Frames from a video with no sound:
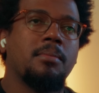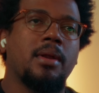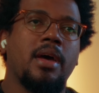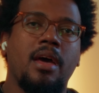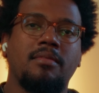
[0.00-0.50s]

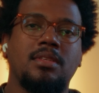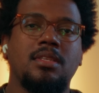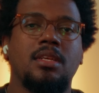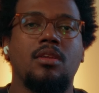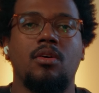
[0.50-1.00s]
But I have it
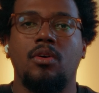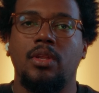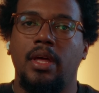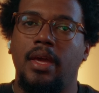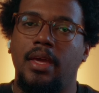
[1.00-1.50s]
sitting
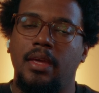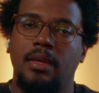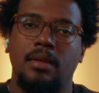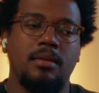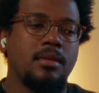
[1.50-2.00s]
on
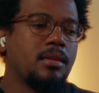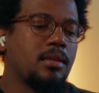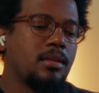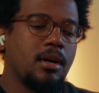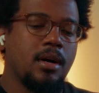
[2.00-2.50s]
a
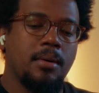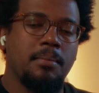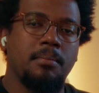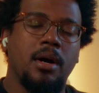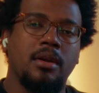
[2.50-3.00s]

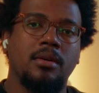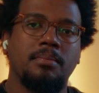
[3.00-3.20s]
monitor